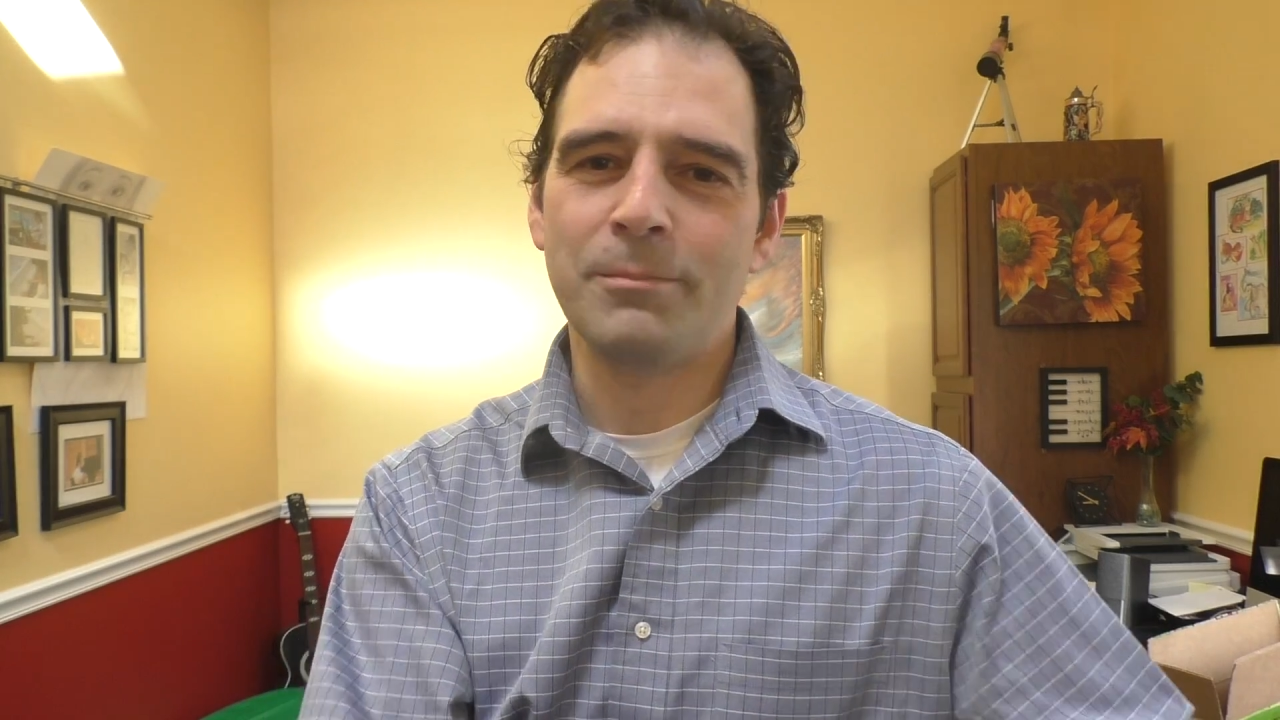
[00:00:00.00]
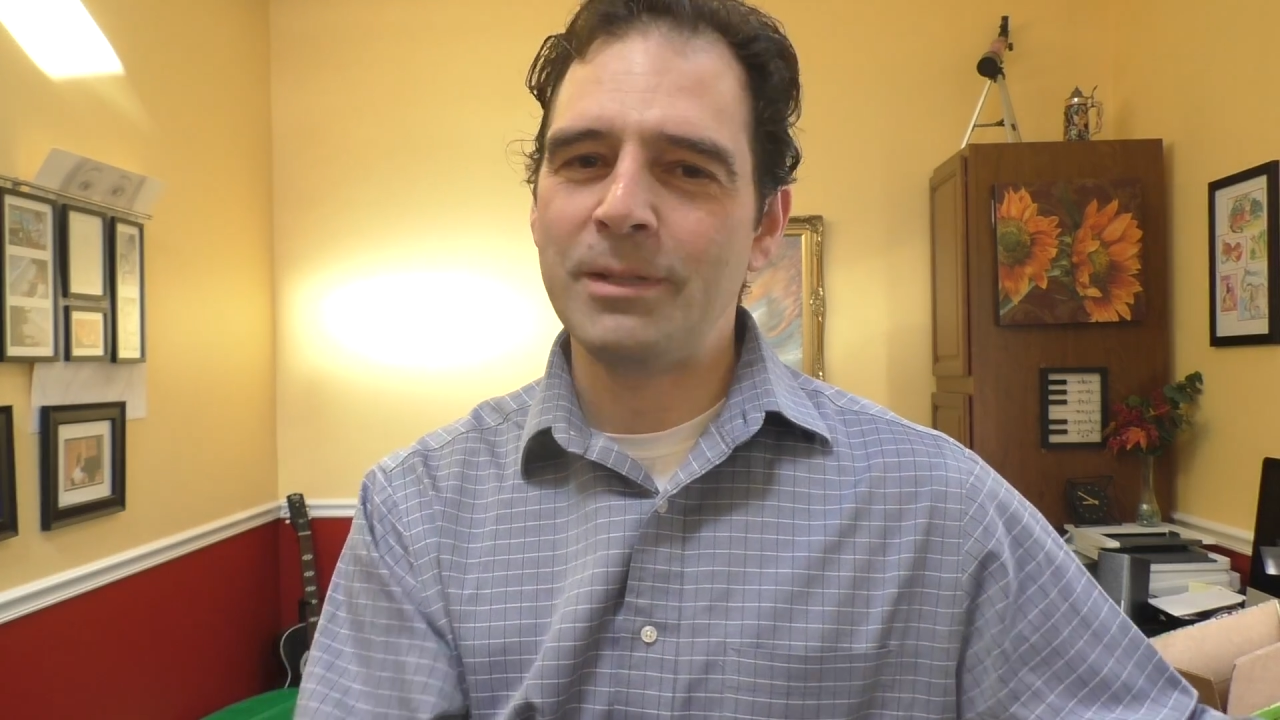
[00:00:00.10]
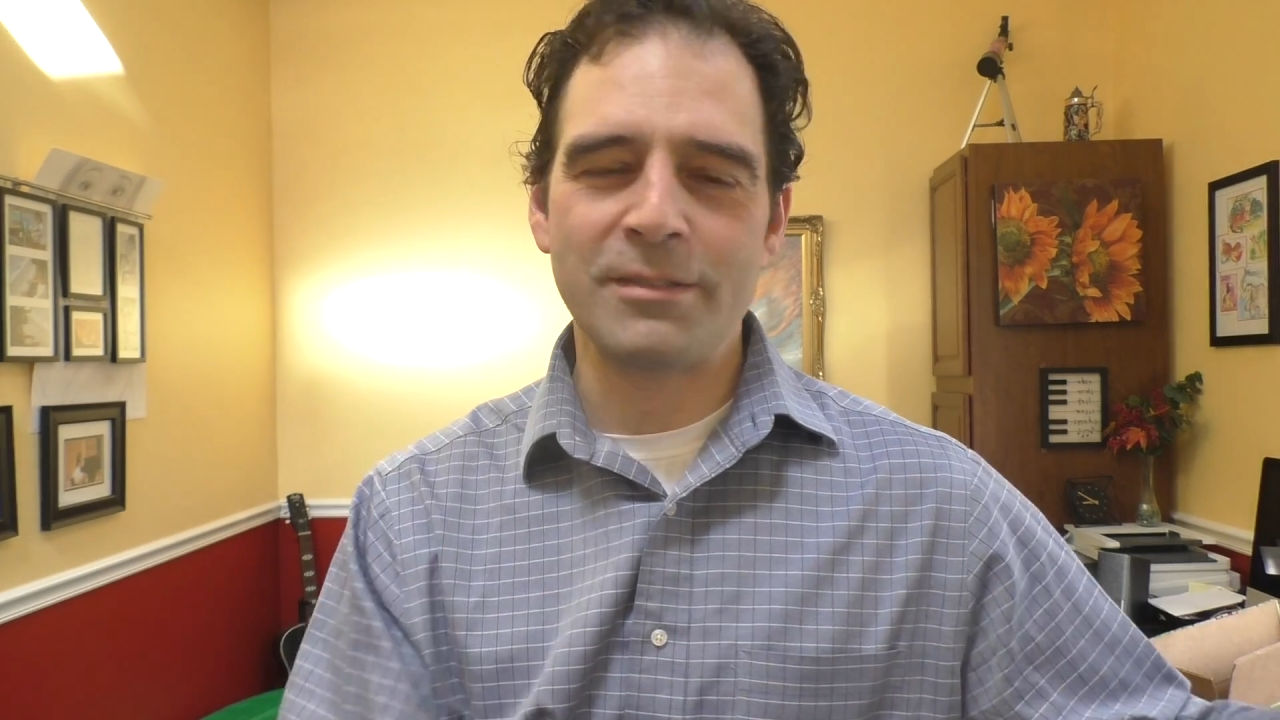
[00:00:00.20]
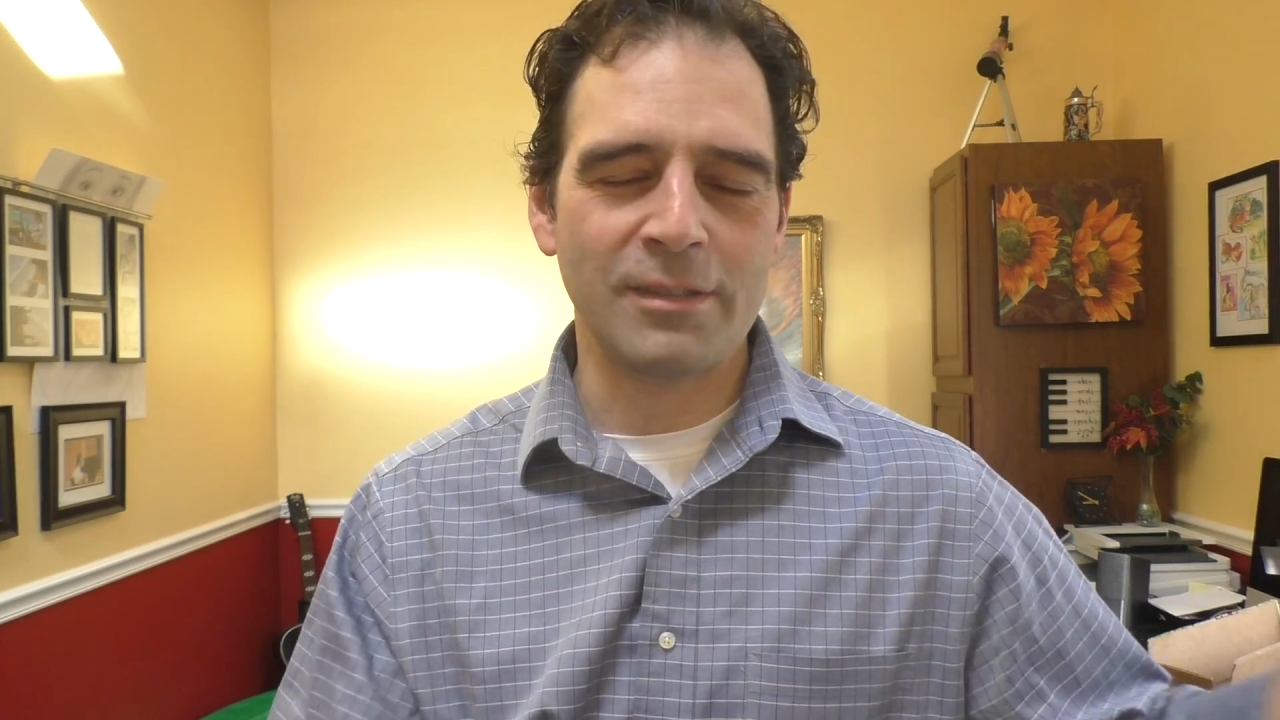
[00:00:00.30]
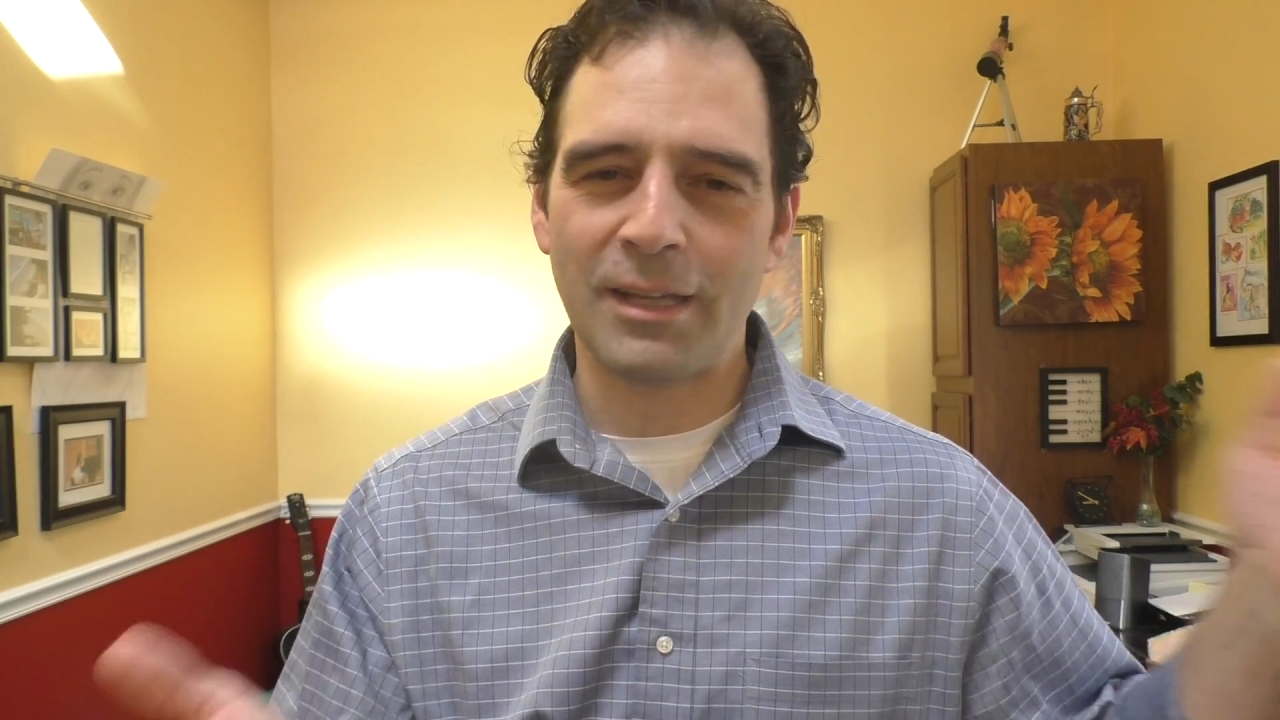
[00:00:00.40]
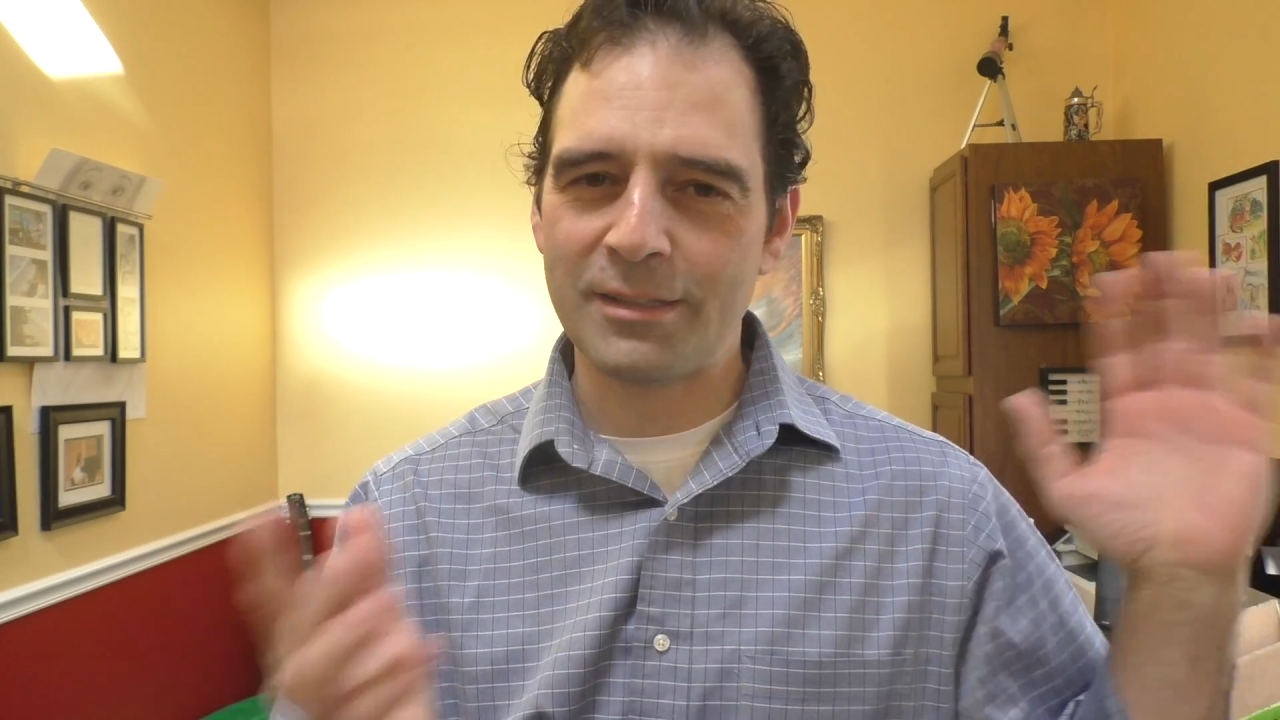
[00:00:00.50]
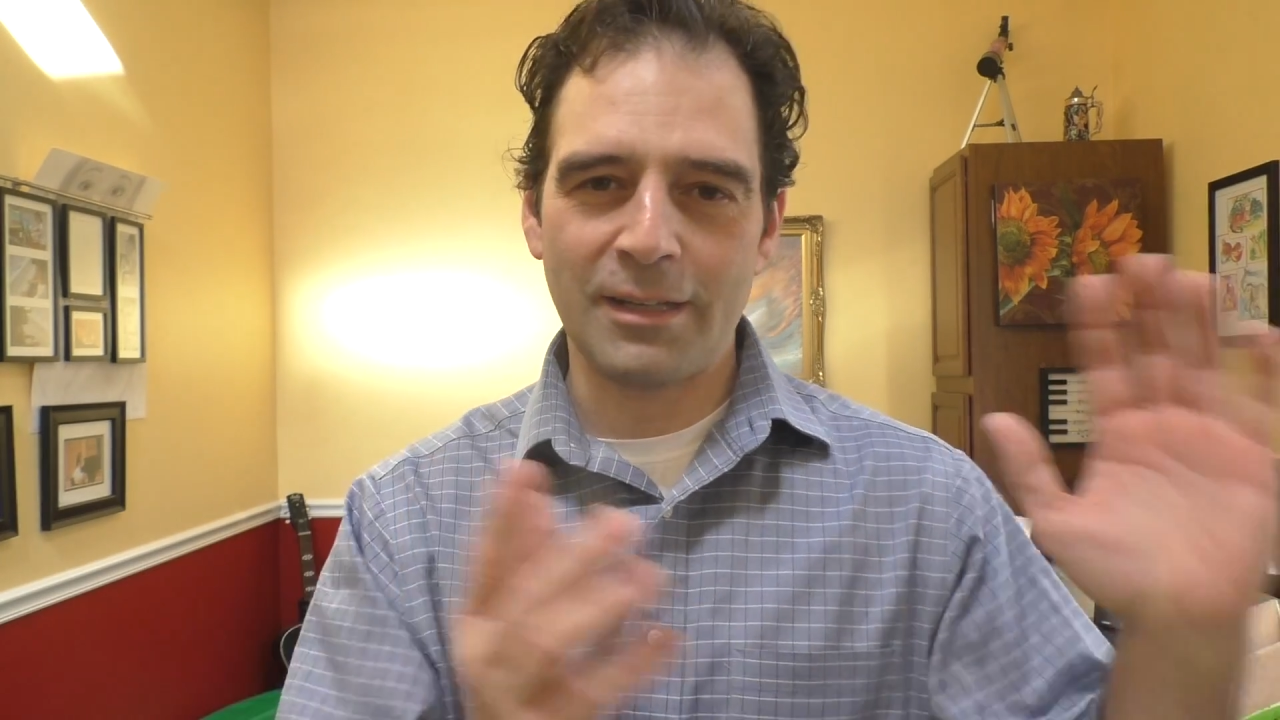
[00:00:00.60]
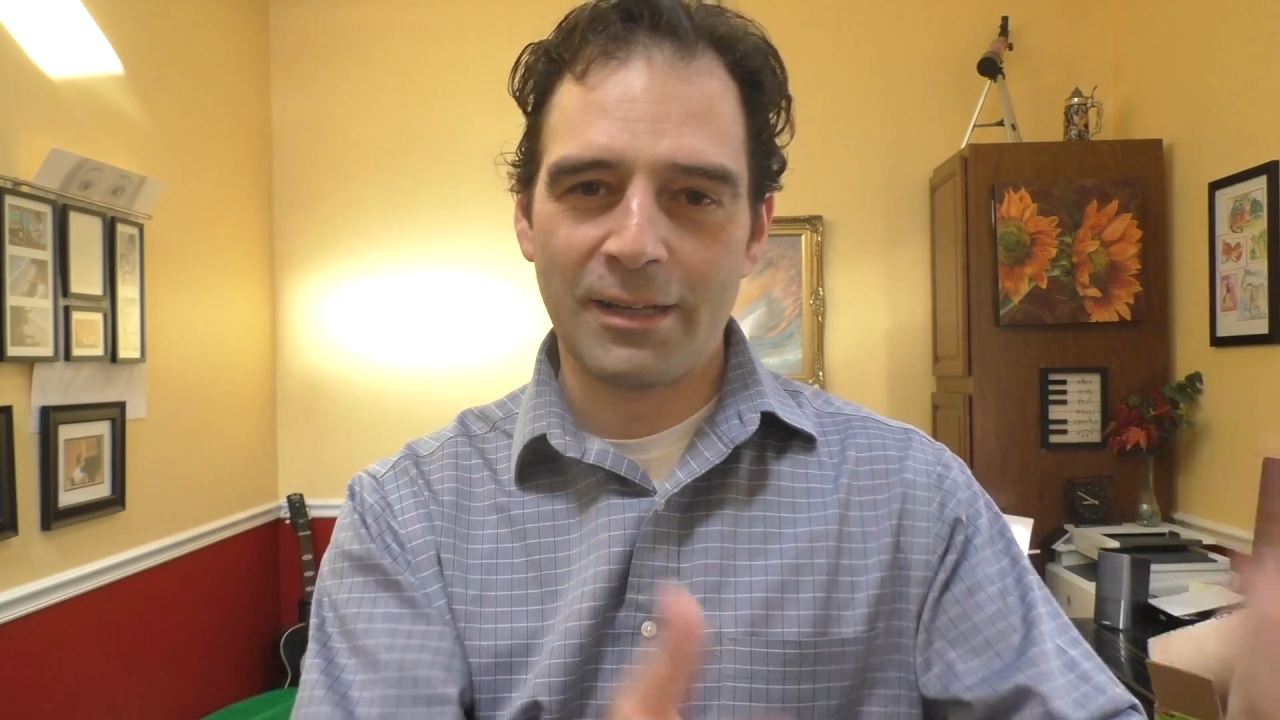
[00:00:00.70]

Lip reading: to be selected.